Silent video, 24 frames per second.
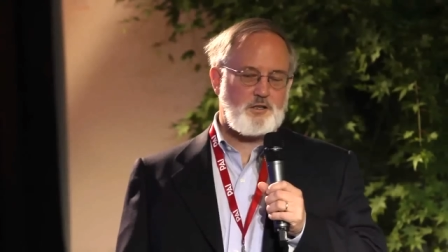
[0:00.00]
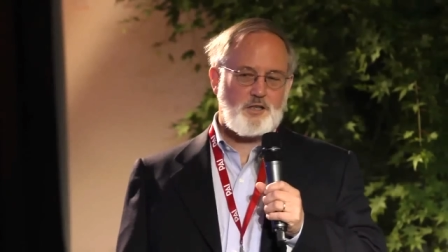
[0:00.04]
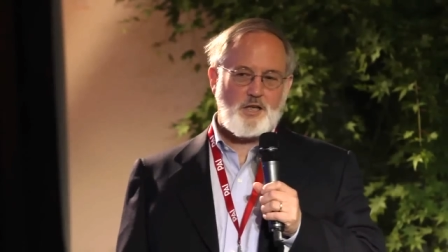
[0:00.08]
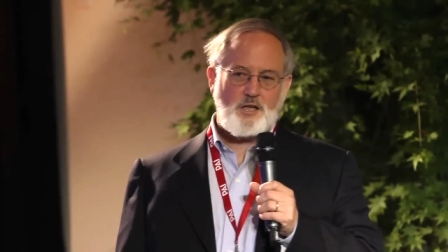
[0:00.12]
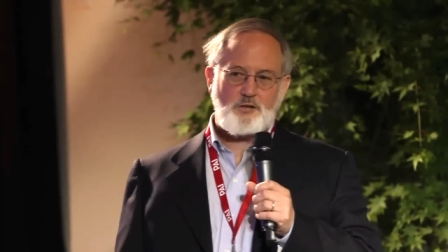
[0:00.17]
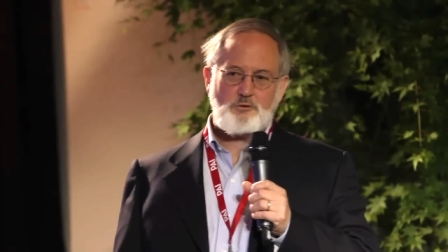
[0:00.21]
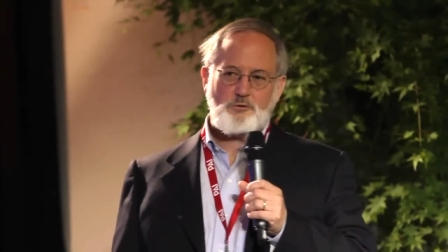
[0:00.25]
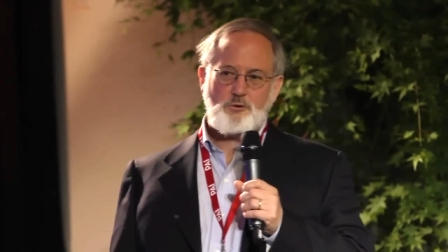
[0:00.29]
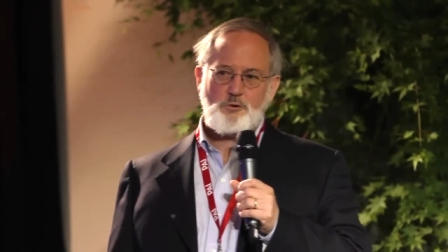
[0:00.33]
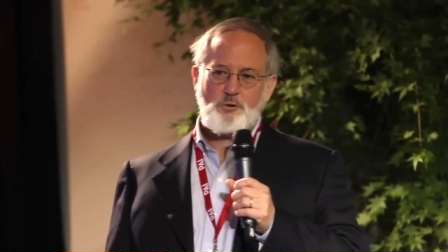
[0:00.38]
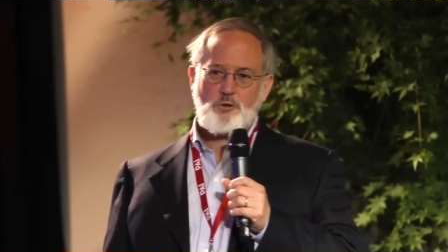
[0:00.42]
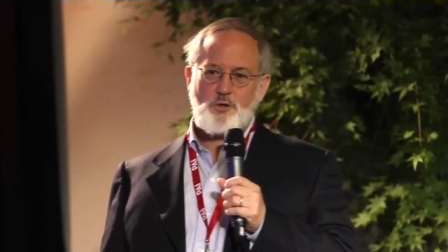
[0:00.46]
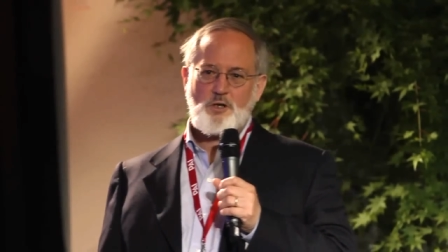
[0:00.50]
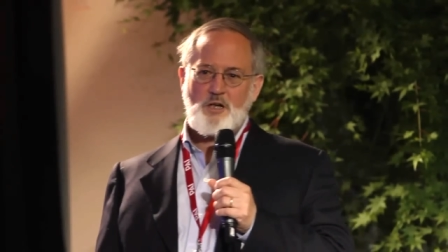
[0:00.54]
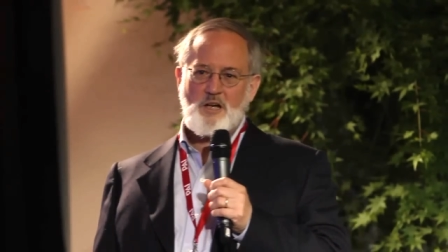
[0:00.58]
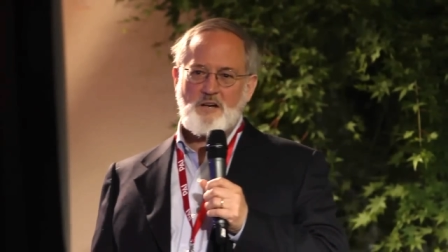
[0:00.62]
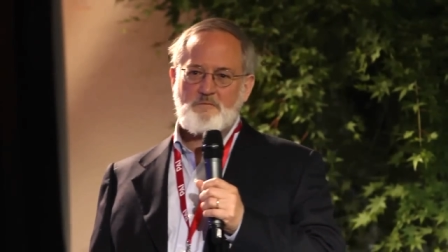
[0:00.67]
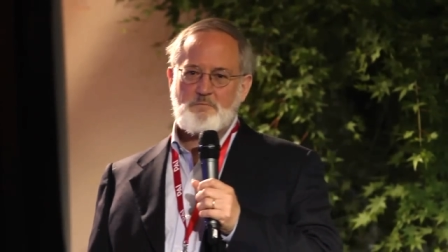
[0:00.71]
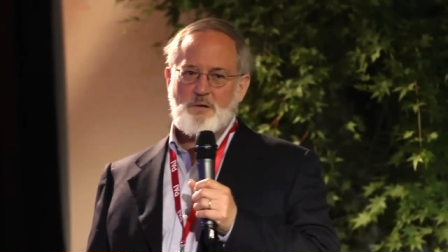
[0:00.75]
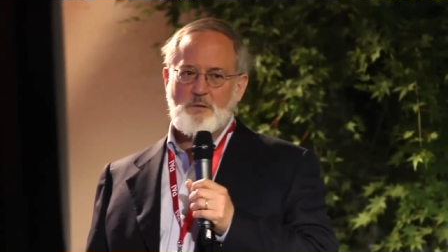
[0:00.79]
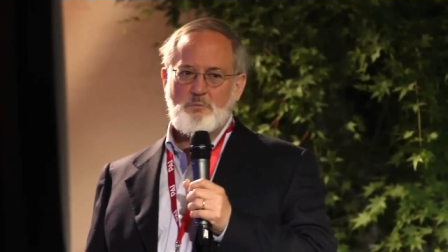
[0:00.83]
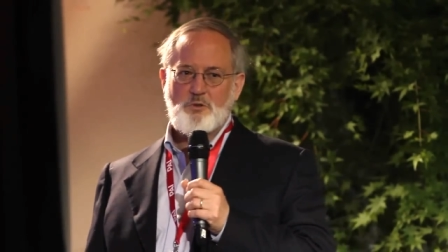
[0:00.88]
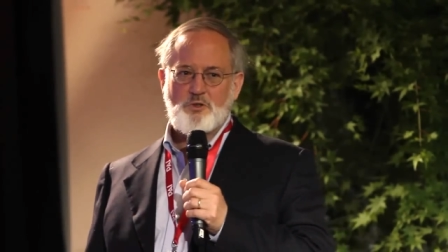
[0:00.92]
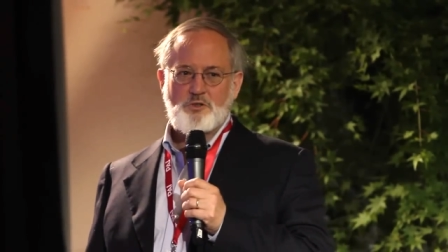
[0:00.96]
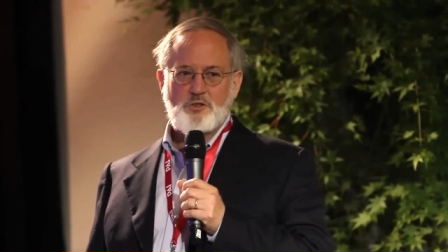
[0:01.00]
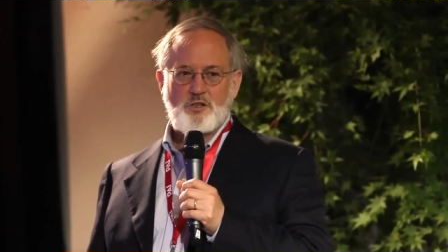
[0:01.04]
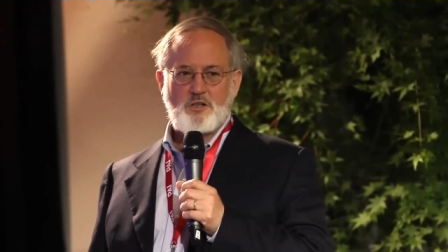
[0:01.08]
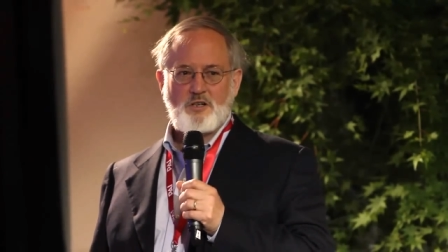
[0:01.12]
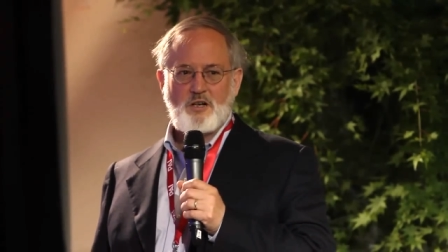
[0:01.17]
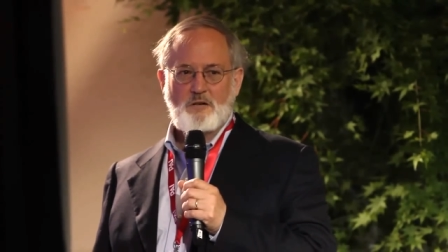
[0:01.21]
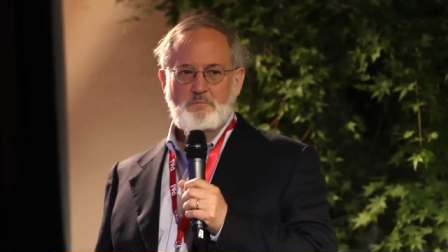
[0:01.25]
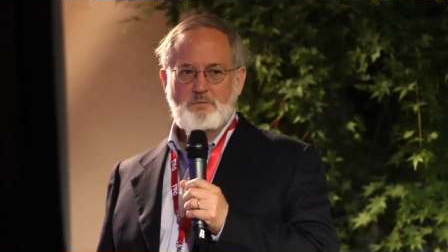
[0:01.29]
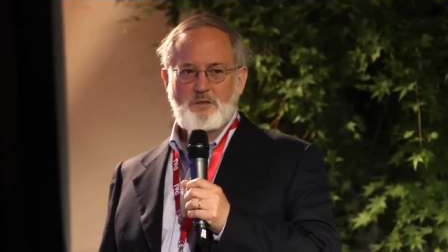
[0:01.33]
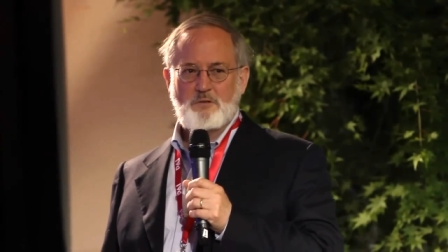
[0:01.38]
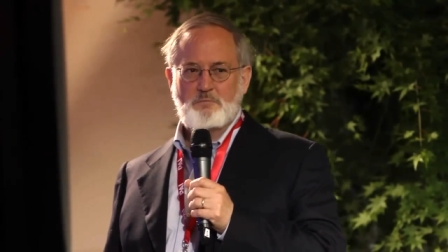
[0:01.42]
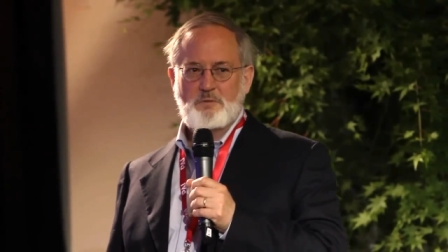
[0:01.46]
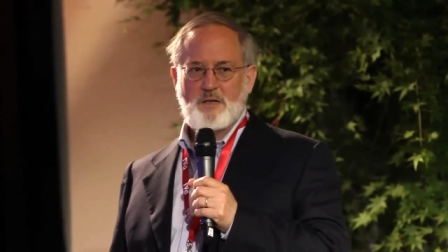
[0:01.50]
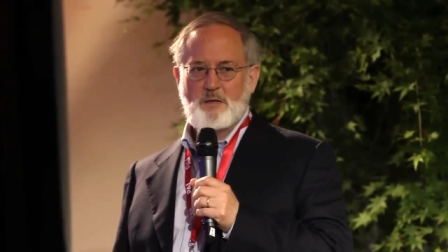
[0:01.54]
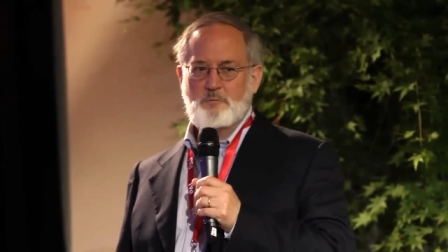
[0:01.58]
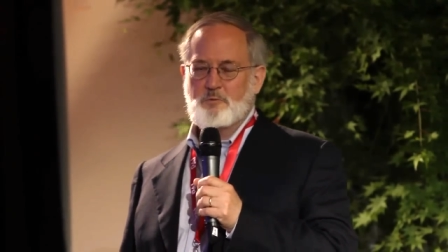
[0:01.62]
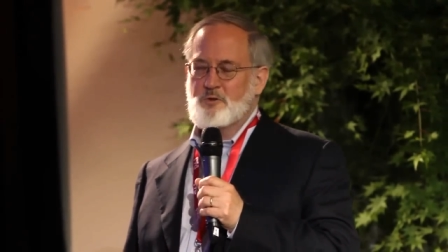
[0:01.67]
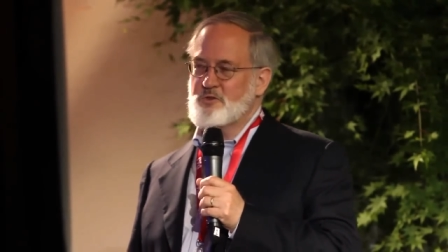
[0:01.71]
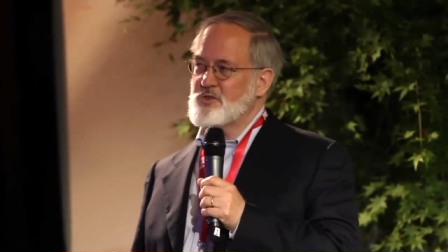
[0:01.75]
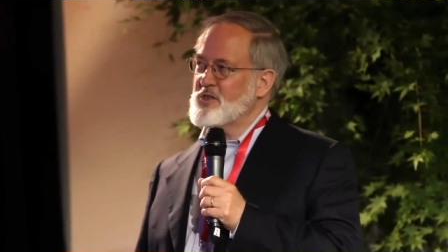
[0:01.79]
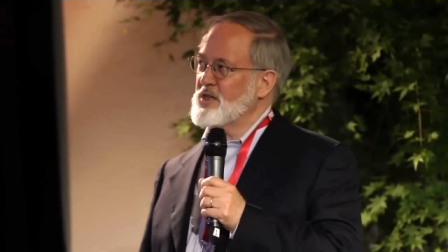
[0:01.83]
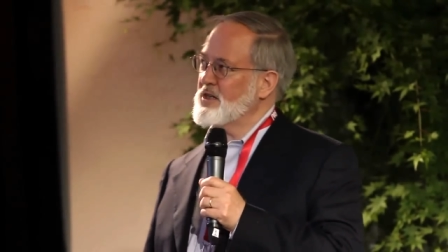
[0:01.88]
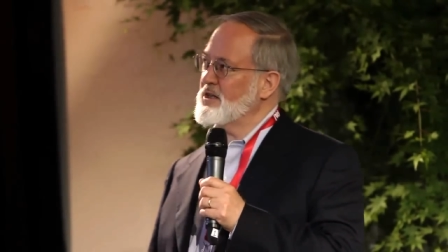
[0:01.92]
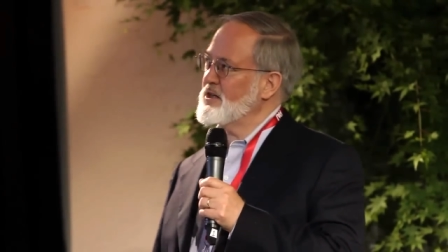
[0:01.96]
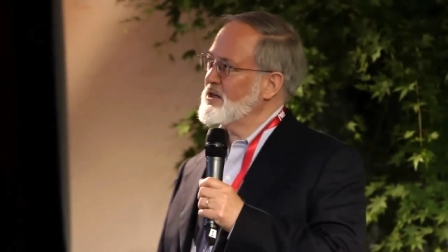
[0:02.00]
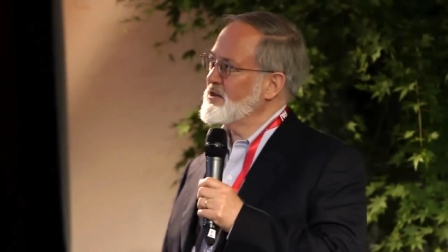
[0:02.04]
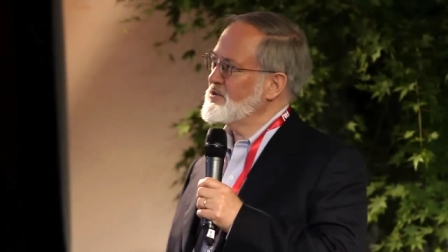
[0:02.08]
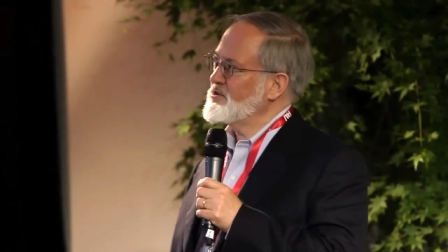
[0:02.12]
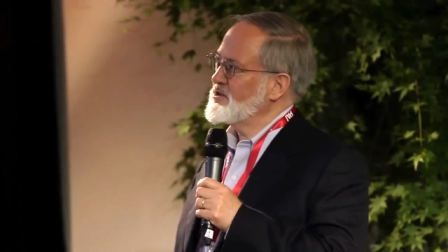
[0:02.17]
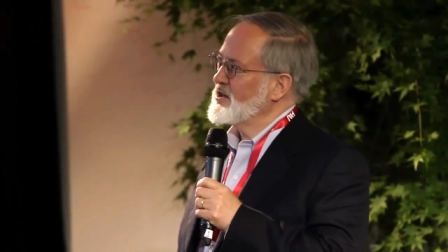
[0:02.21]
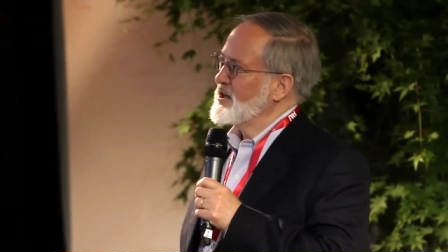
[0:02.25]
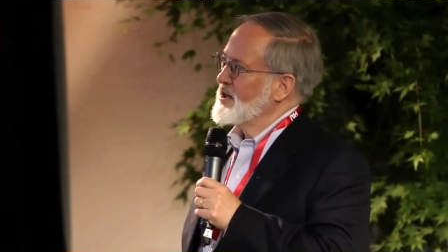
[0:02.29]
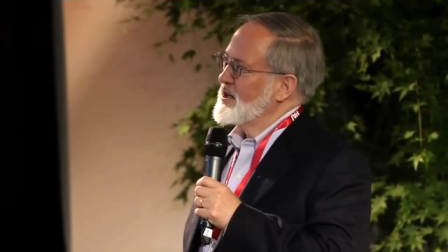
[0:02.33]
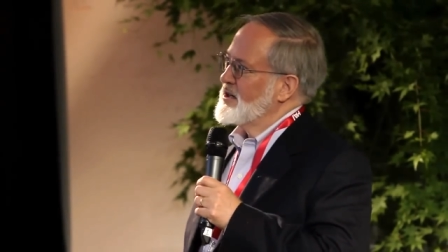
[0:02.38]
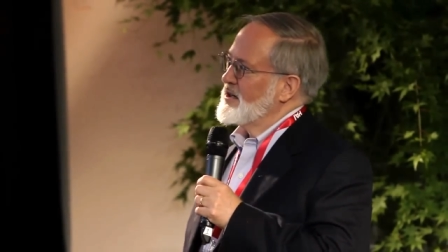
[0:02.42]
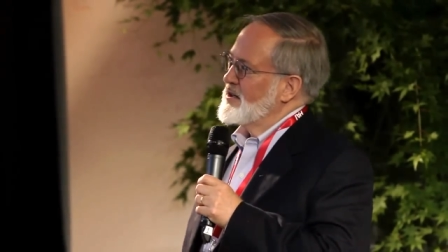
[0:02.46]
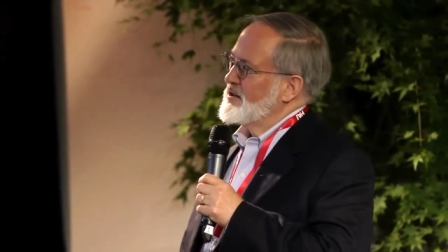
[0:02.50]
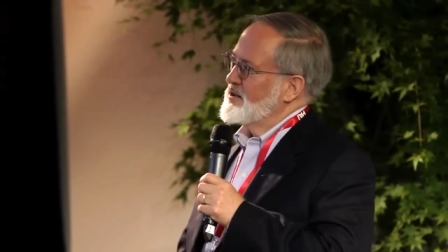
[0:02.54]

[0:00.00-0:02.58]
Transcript: And Dan Kruger and I have published a couple of papers on this.